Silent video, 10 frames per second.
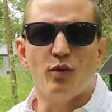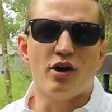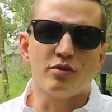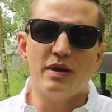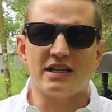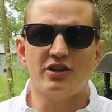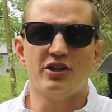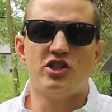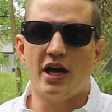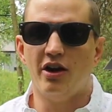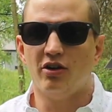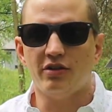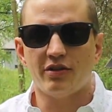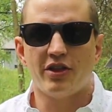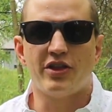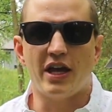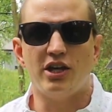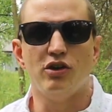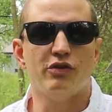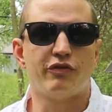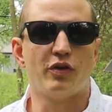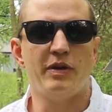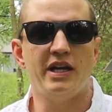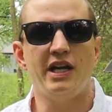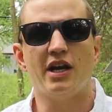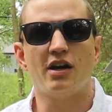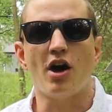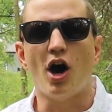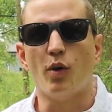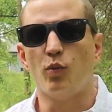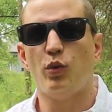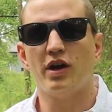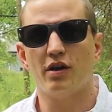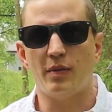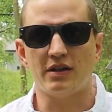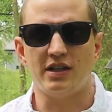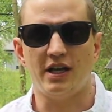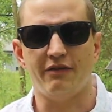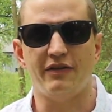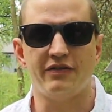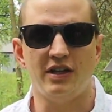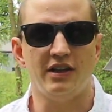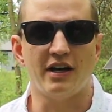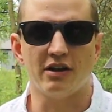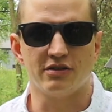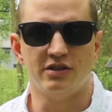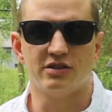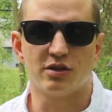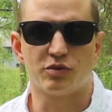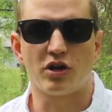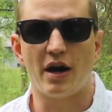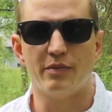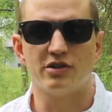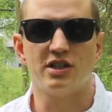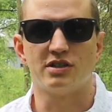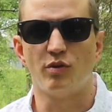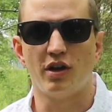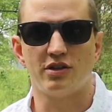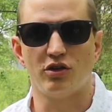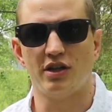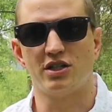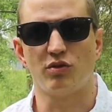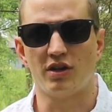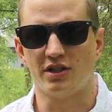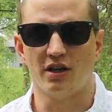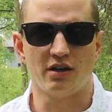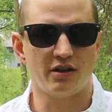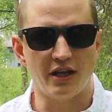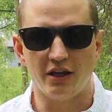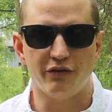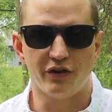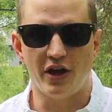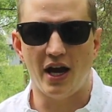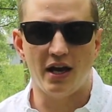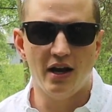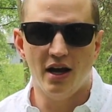Welcome back to the channel. Thank you for being here. We are about to hit 15,000 subscribers this month, so I just wanted to thank you for that.